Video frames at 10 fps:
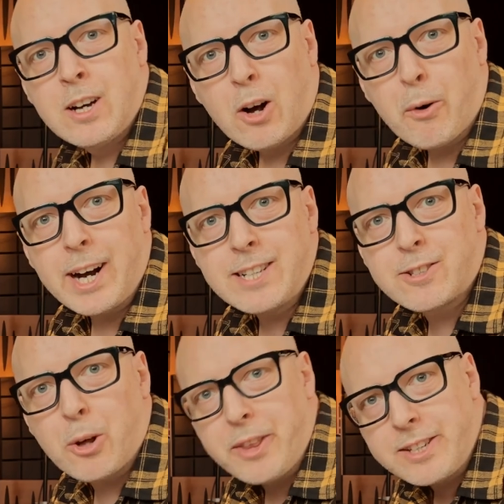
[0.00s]
All right,
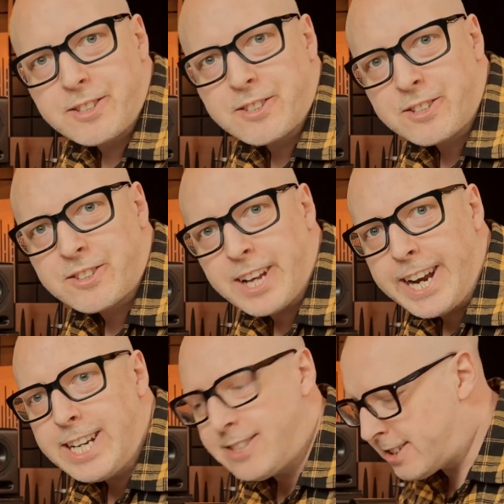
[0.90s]
so this is the
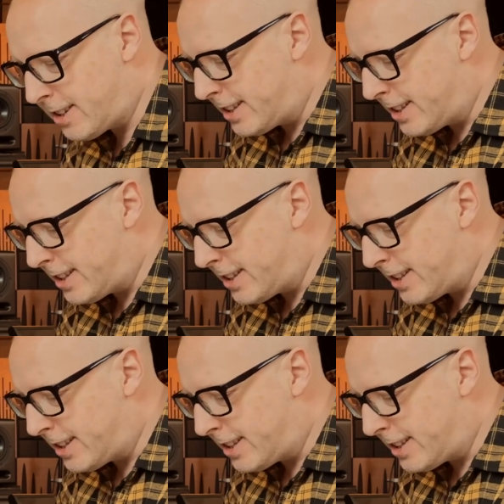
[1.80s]
stage.